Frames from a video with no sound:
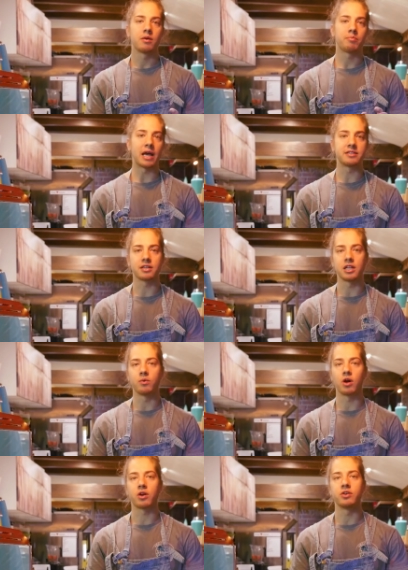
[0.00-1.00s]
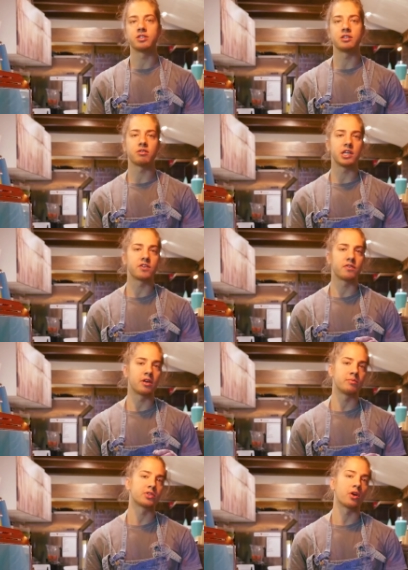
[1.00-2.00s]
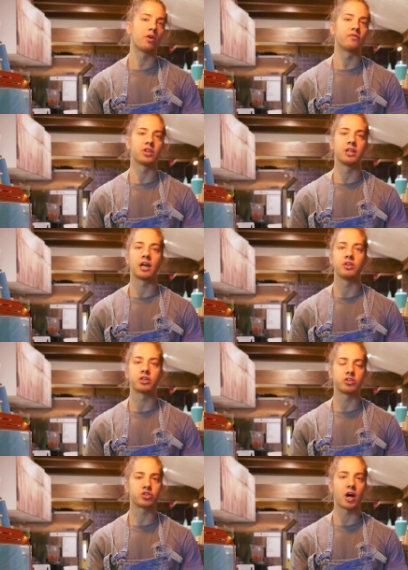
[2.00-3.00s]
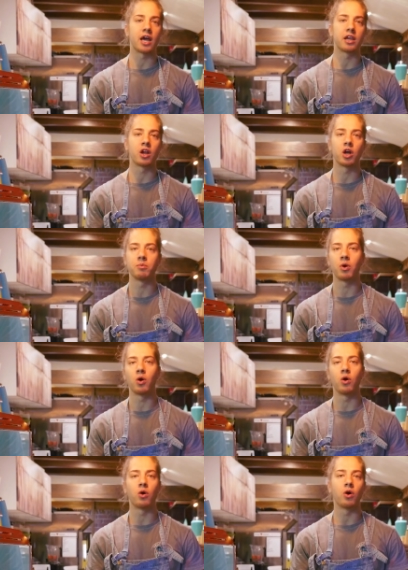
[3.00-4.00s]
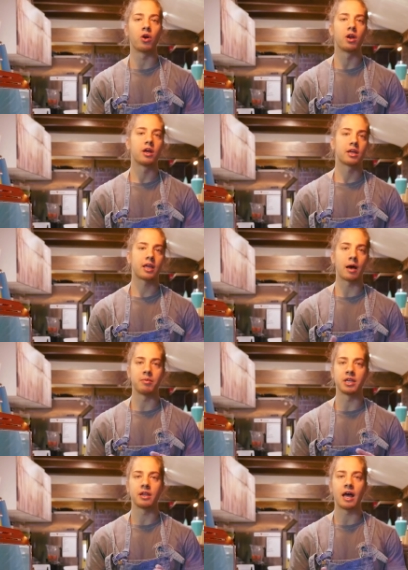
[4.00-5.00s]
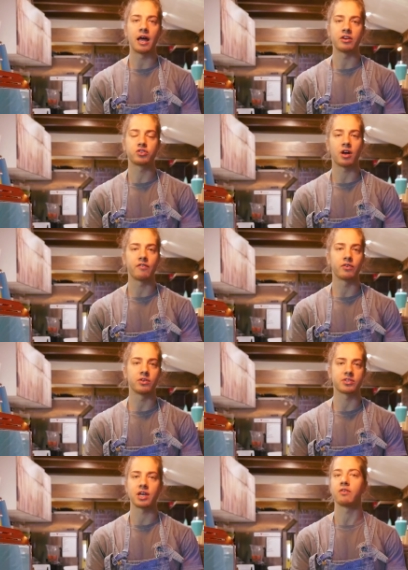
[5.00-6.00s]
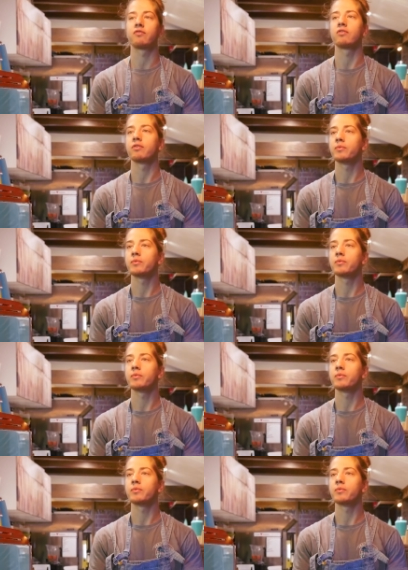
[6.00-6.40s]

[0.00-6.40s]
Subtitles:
basically what goes into each of them, so hopefully that you can try it at home or come in and try it for yourself.